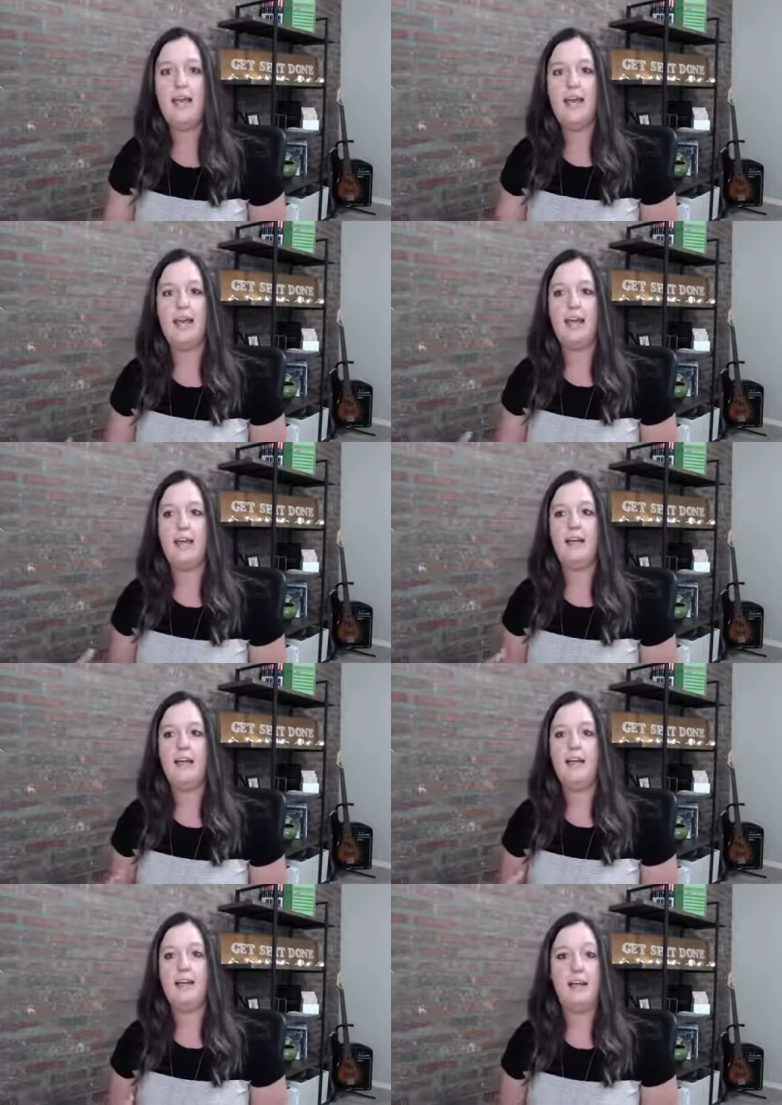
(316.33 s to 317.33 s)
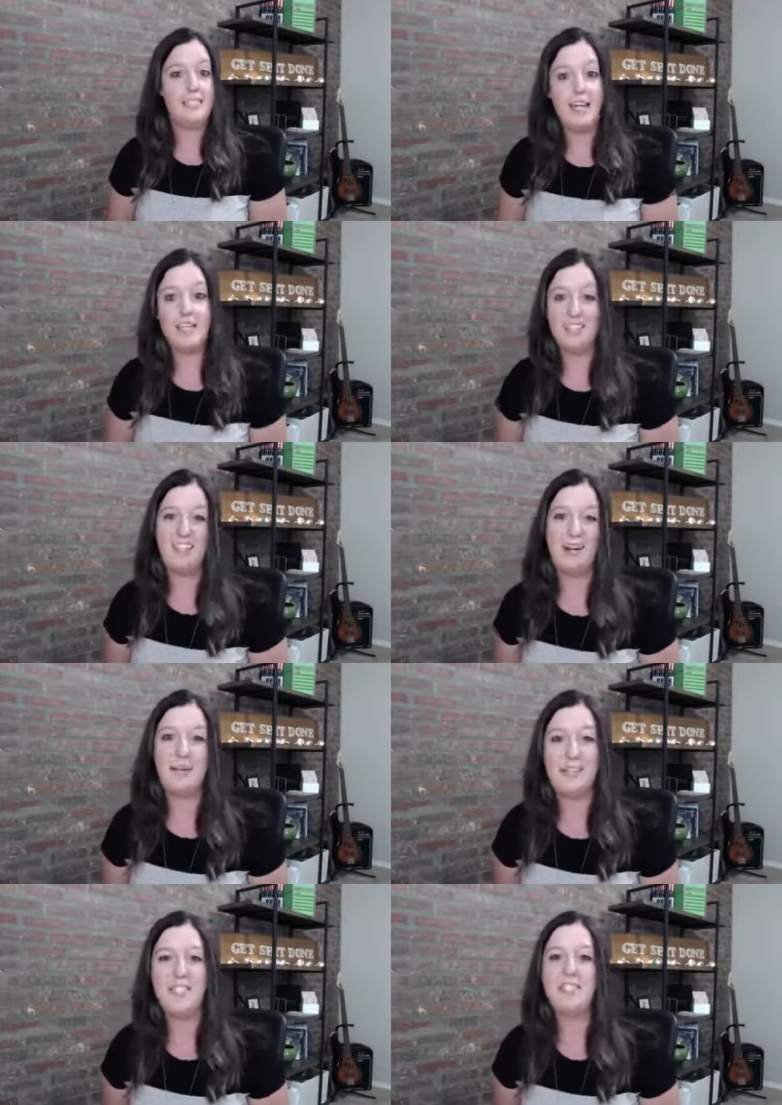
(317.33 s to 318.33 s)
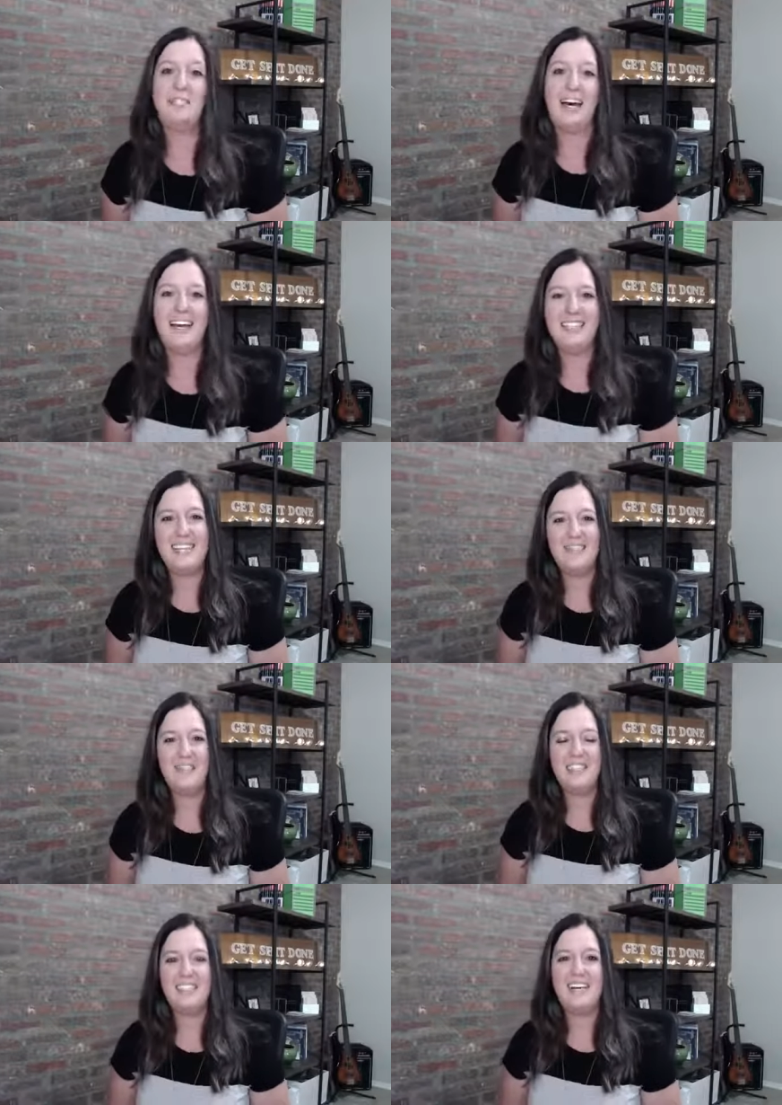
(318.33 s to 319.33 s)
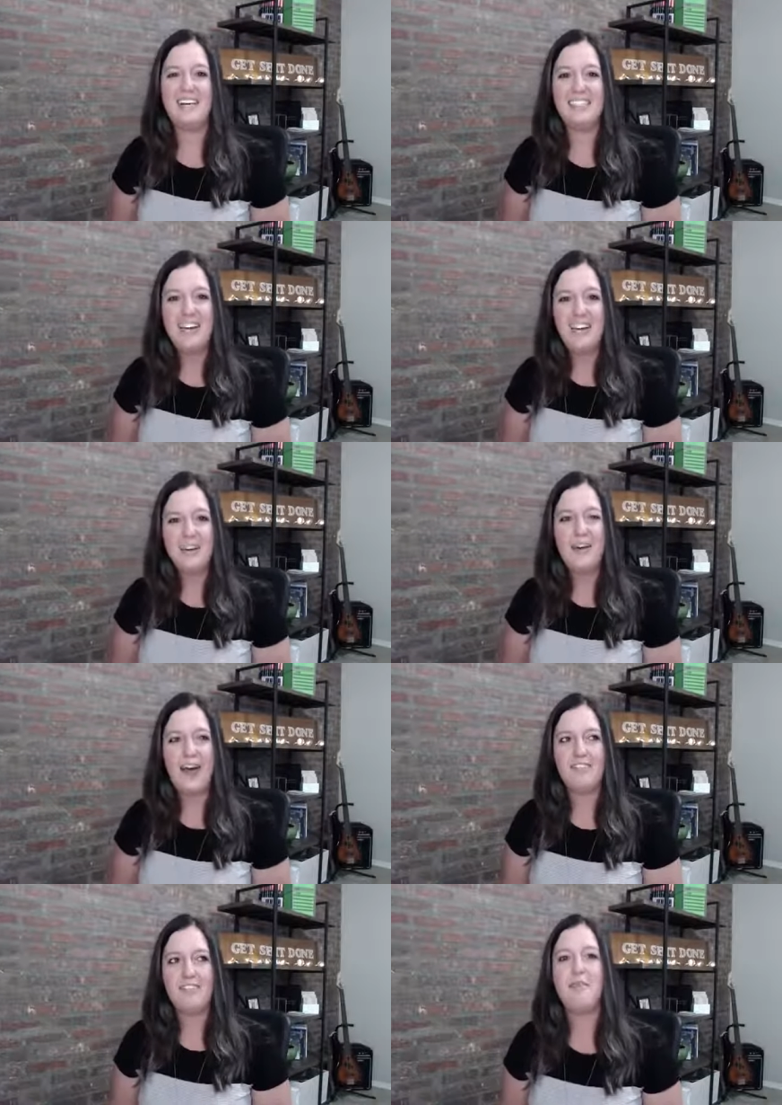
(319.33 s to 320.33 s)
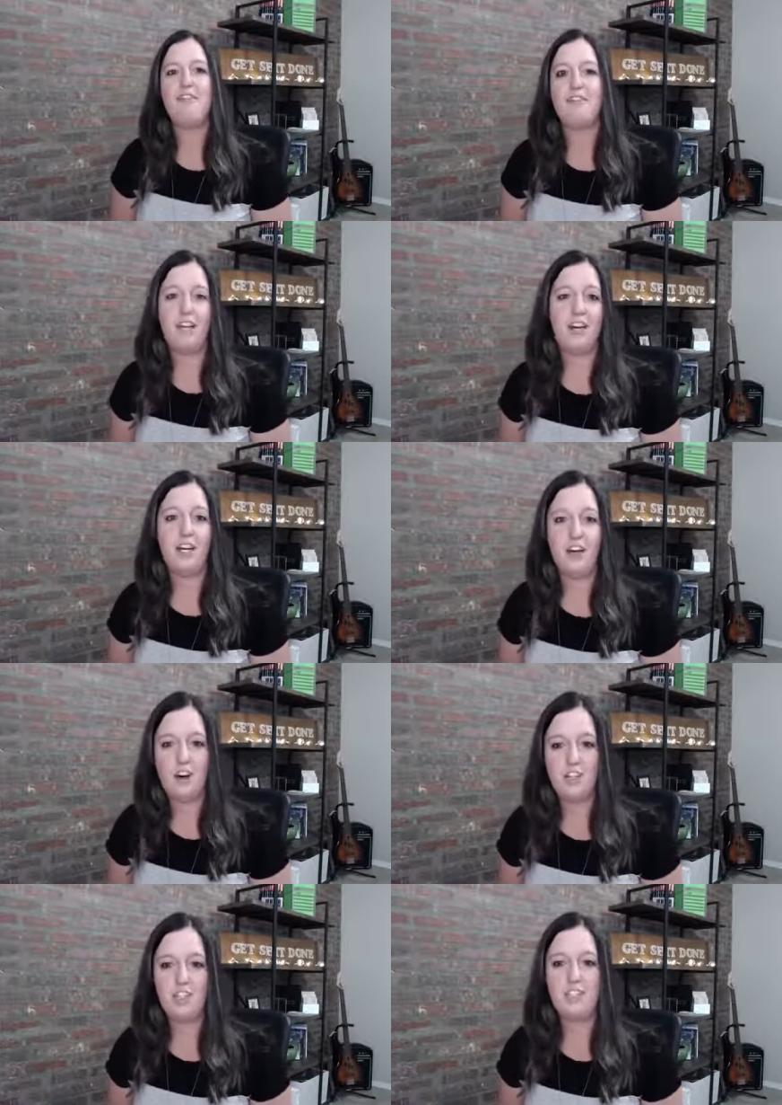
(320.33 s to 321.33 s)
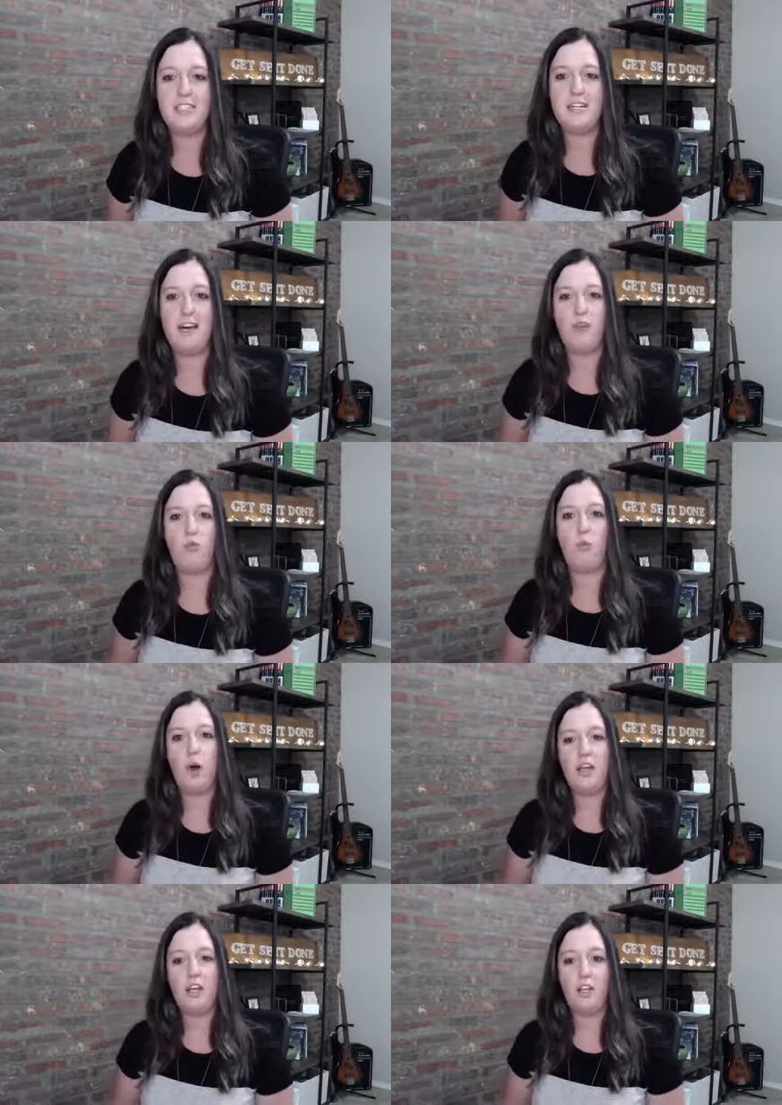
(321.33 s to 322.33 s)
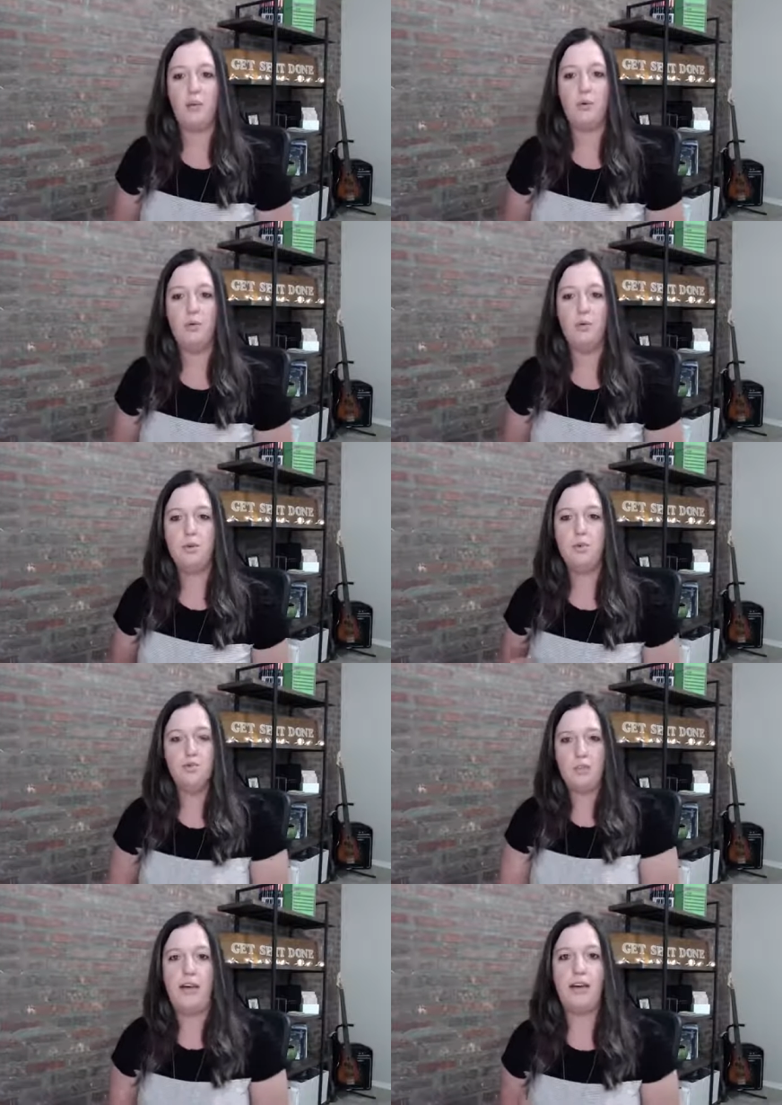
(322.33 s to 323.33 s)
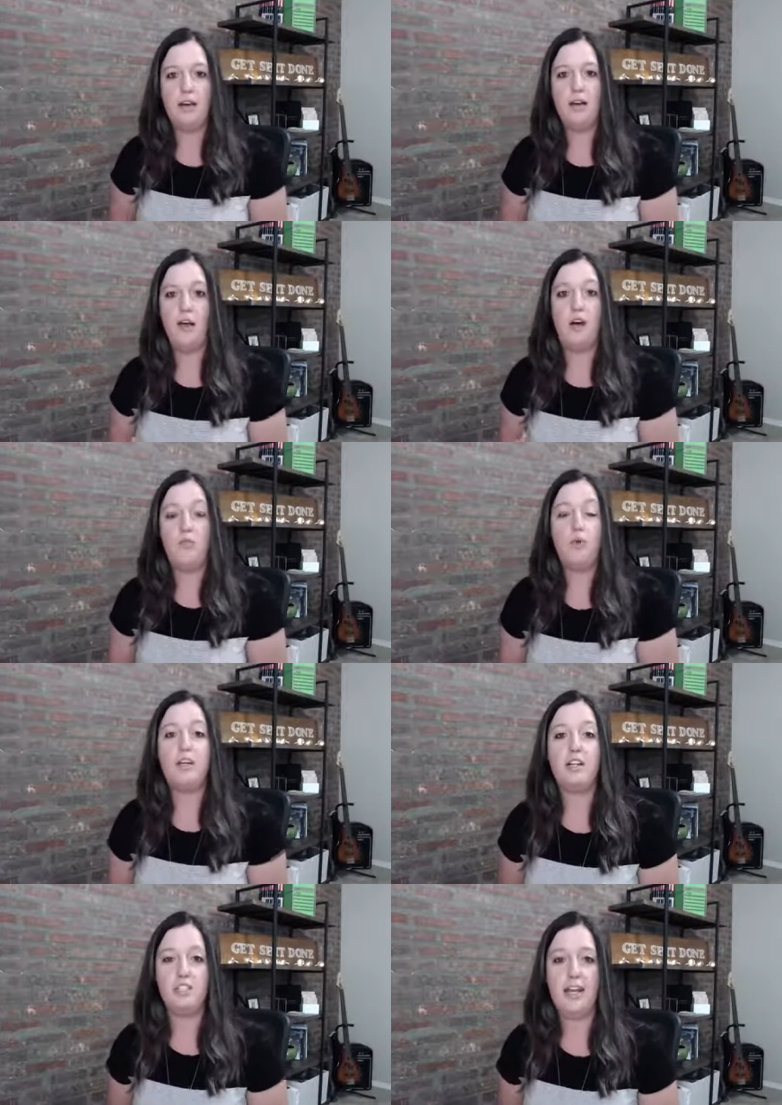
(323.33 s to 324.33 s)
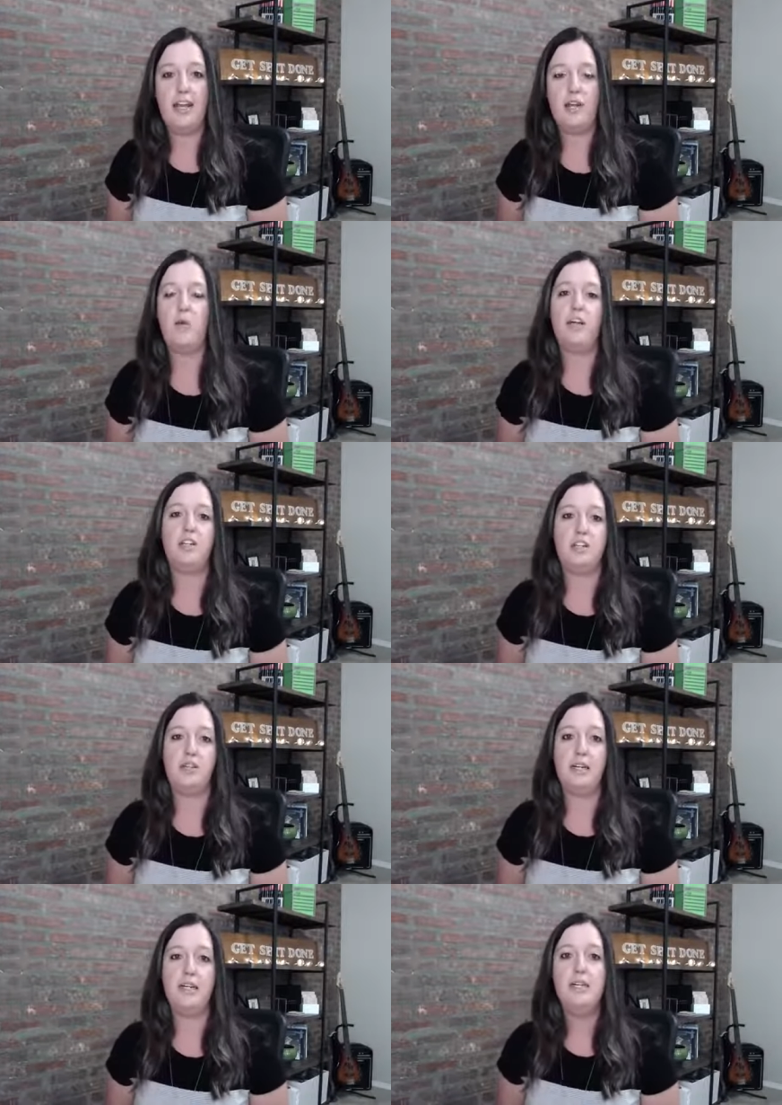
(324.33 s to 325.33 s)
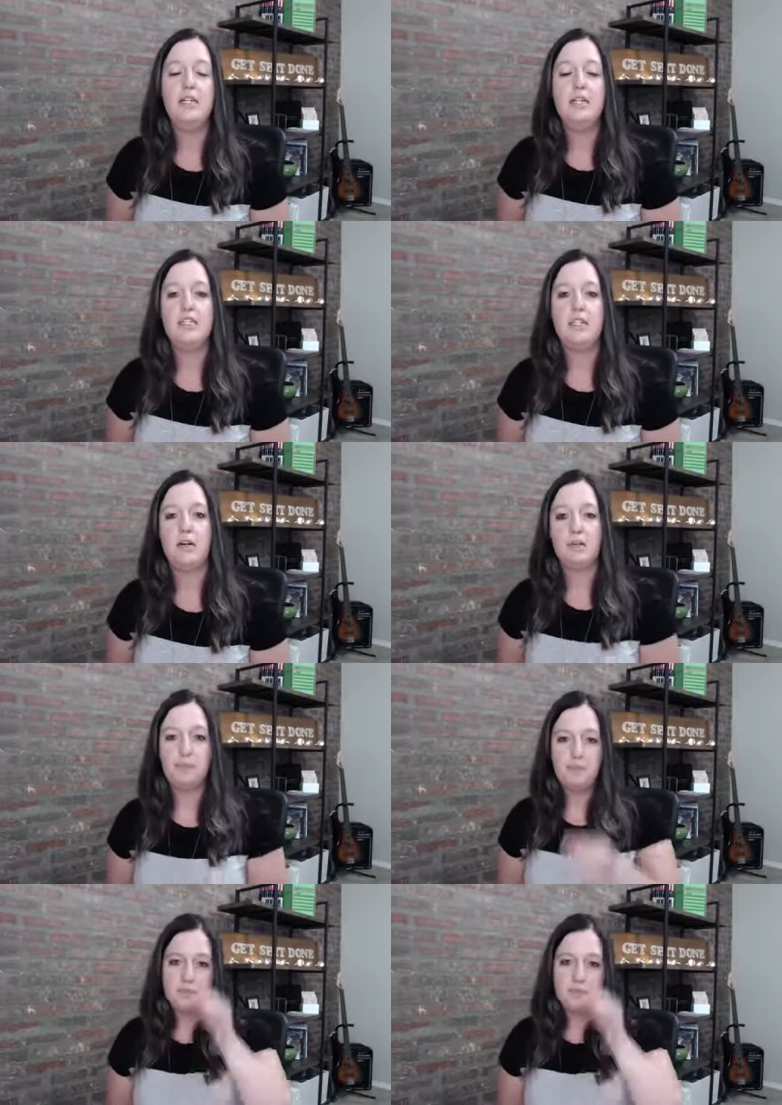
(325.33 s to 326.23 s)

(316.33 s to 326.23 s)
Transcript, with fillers: And it takes a lot of work to do that. It definitely does. You have to be very conscious of what you like, of what you're saying and what you're doing. So